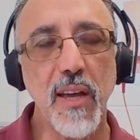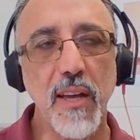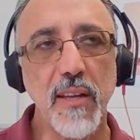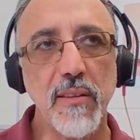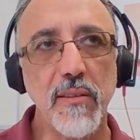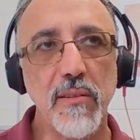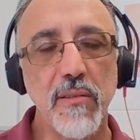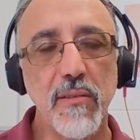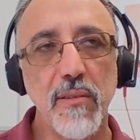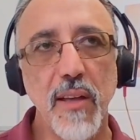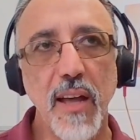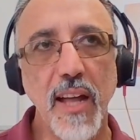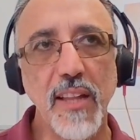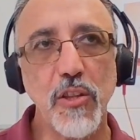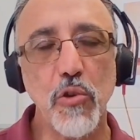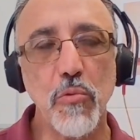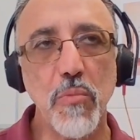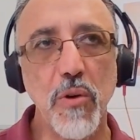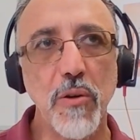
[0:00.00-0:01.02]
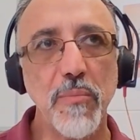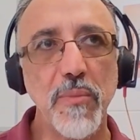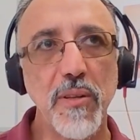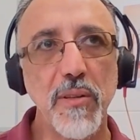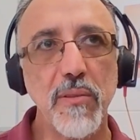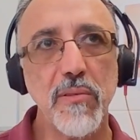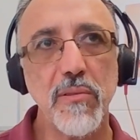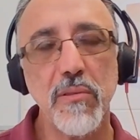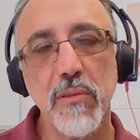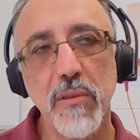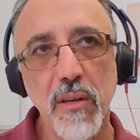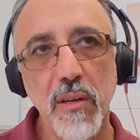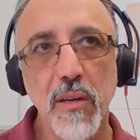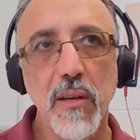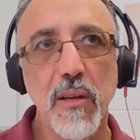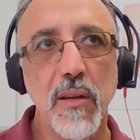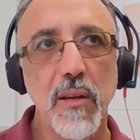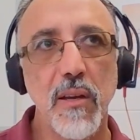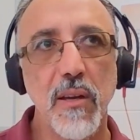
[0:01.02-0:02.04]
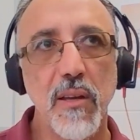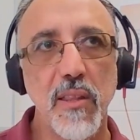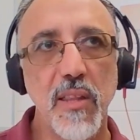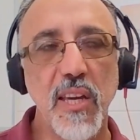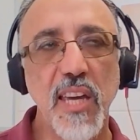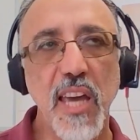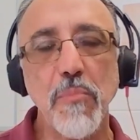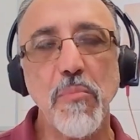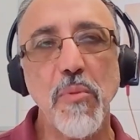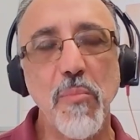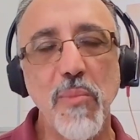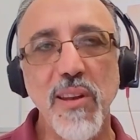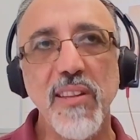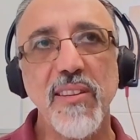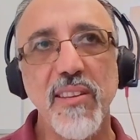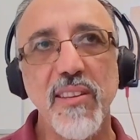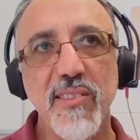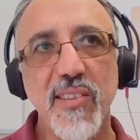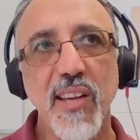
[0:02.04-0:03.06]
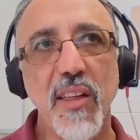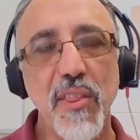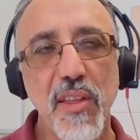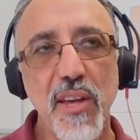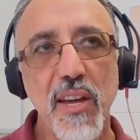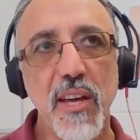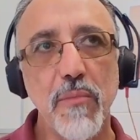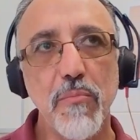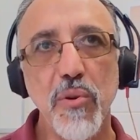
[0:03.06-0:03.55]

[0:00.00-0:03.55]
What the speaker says: And at the moment, the capabilities are there,